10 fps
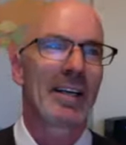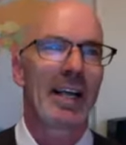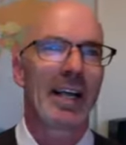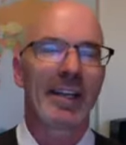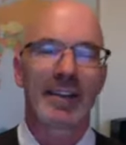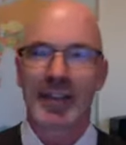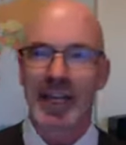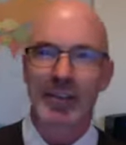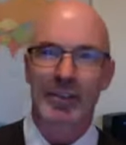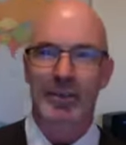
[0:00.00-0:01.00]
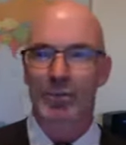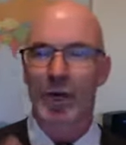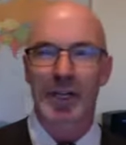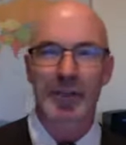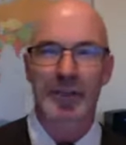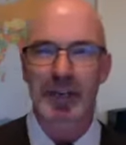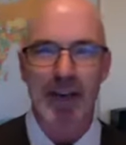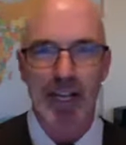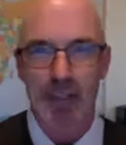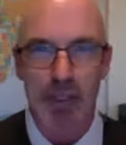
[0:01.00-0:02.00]
And now you're wandering
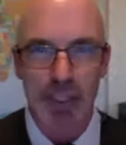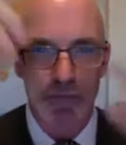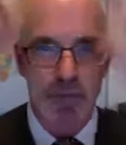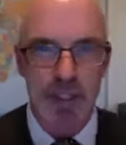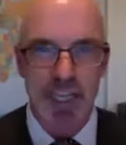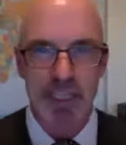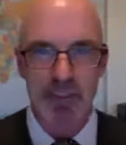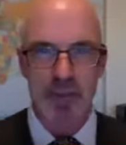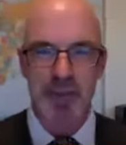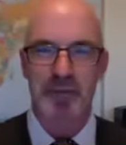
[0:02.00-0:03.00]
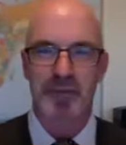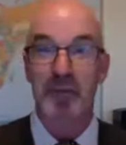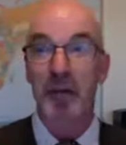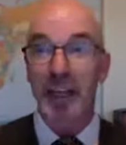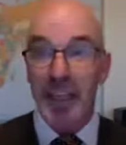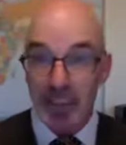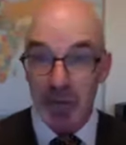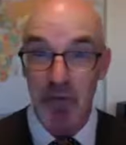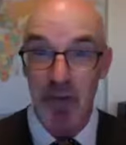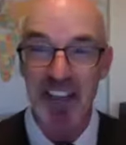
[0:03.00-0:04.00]
around looking for the entrance. And finally, you
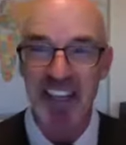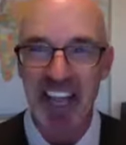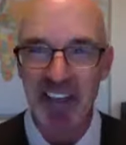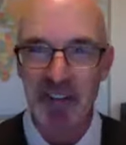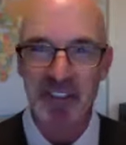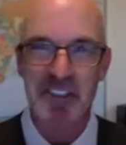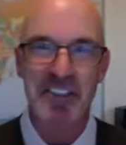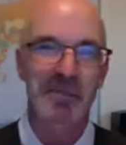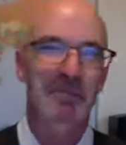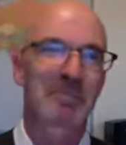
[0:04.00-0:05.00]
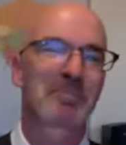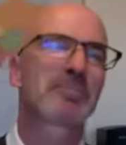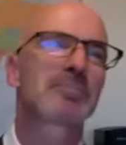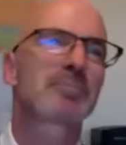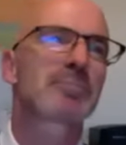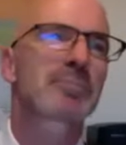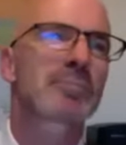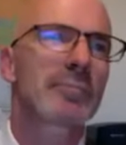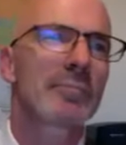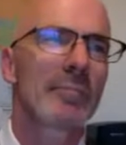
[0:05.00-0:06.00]
find the entrance
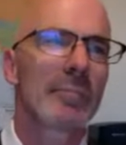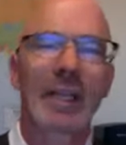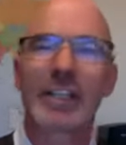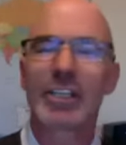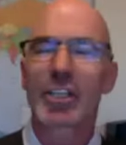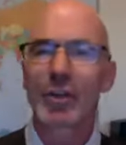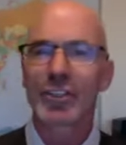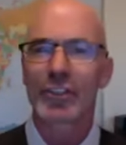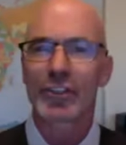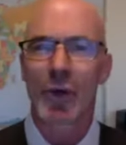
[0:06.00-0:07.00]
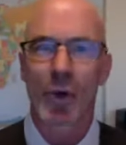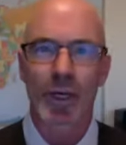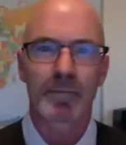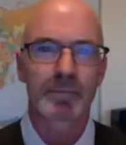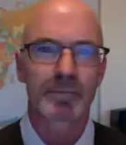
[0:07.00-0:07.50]
and you go to the door